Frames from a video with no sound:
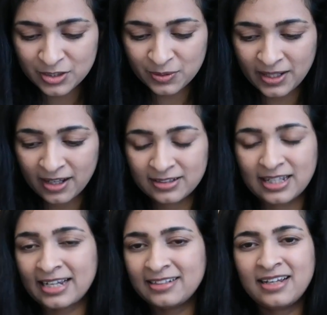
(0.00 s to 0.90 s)
So yeah,
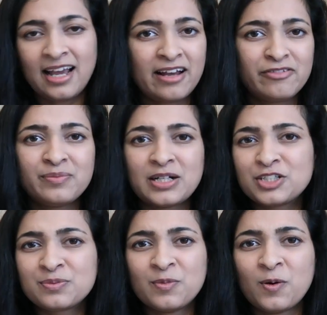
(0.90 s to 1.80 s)
I didn't have
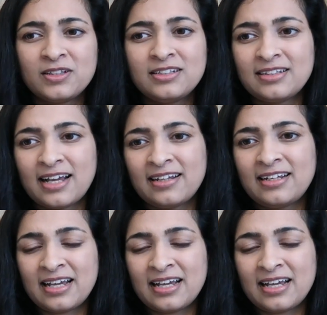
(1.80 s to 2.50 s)
much more than that.